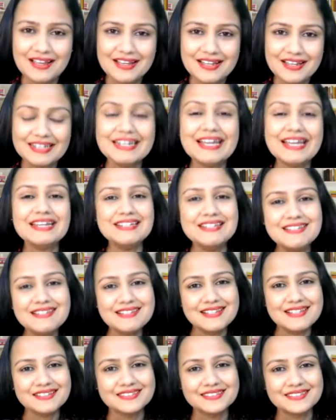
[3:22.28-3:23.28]

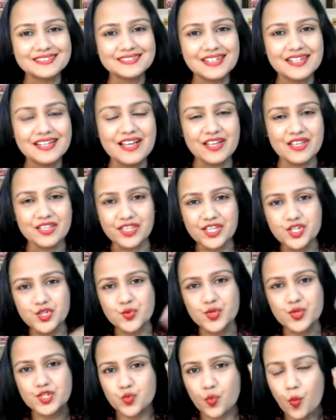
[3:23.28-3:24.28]
Ladies, this
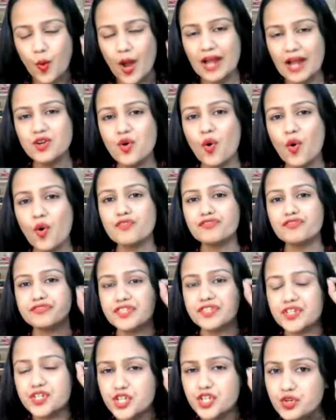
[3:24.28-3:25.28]
was one of the
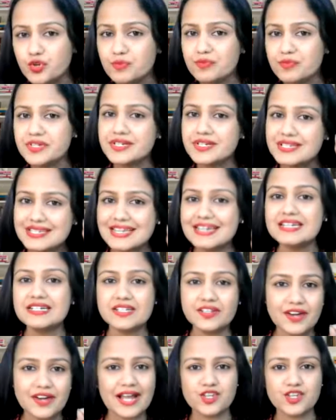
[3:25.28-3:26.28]
numerous
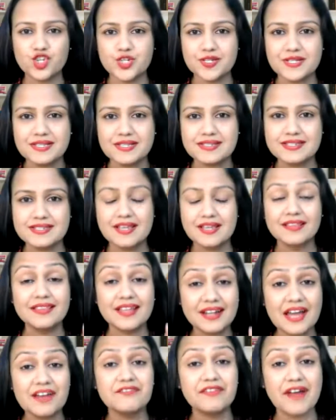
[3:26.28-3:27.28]
interactions that
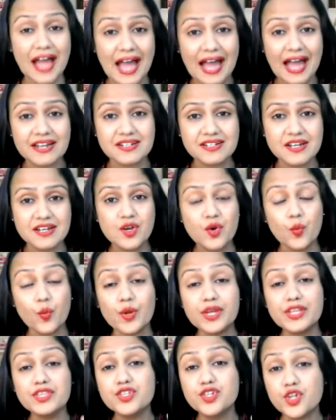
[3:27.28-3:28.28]
I've had
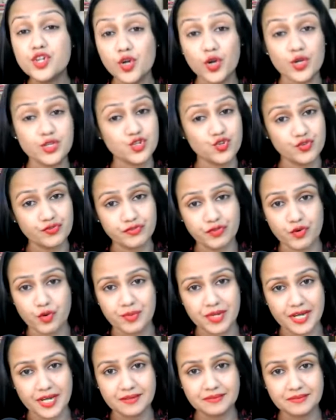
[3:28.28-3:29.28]
with
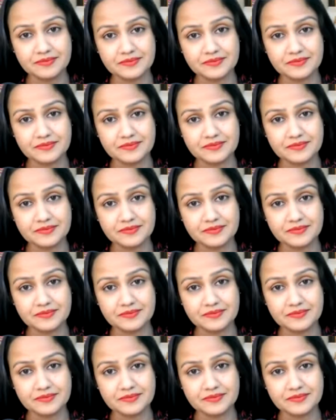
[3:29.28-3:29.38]
claustrophobia.